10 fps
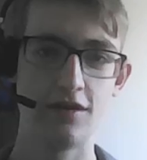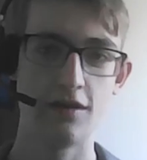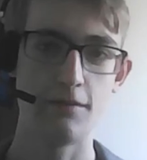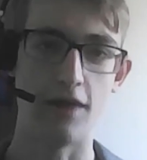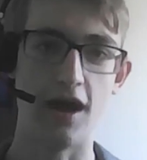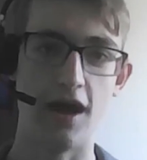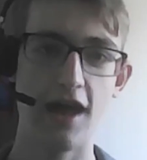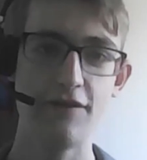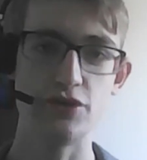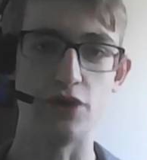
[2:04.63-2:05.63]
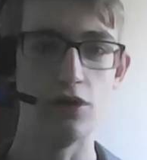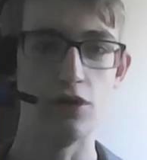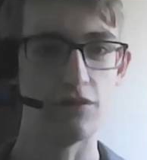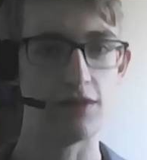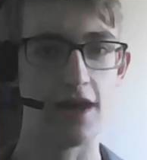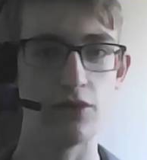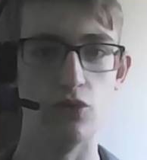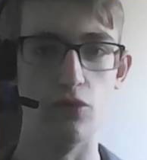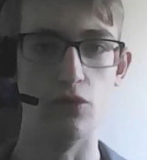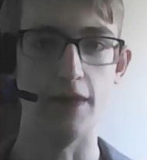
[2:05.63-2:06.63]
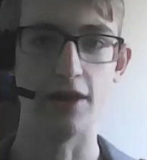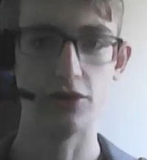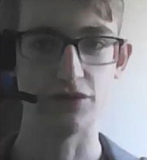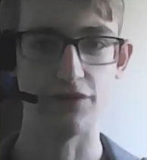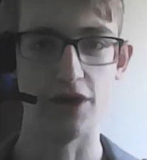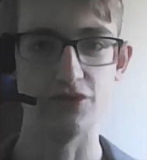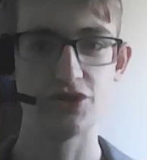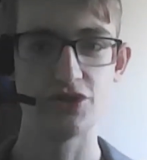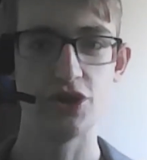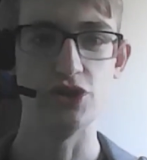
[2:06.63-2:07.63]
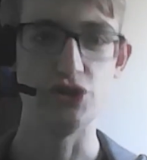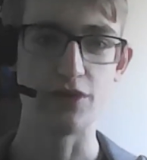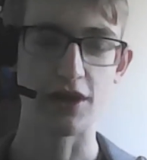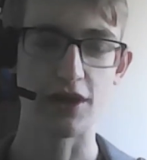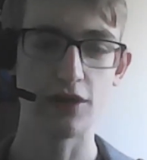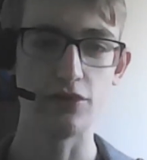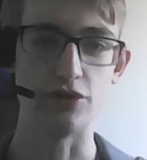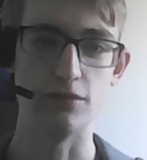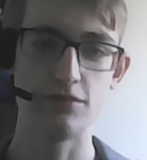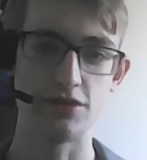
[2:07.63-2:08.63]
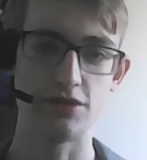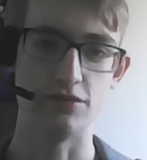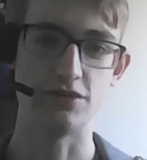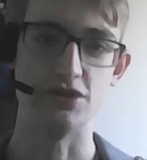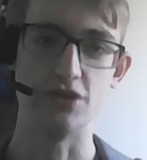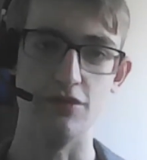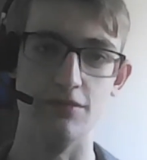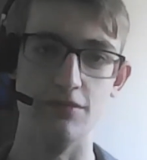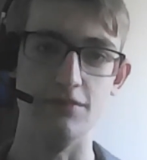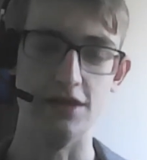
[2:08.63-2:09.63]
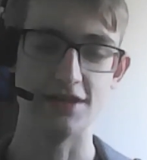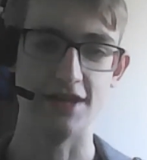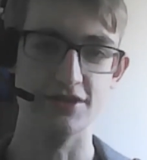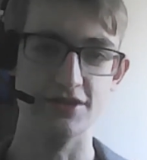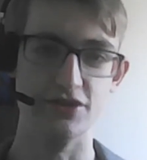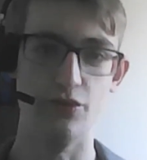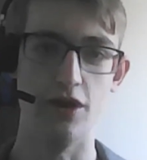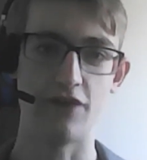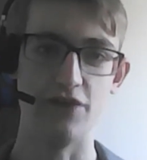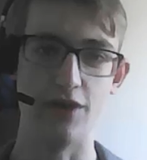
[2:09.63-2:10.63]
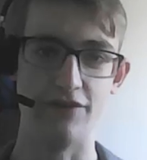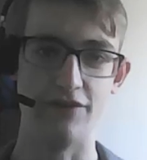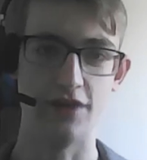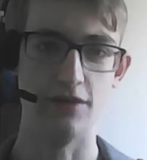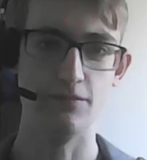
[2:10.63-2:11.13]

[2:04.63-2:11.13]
But if you do a lot of planning or make lots of notes, do include them so as to show the assessors the work that you have done.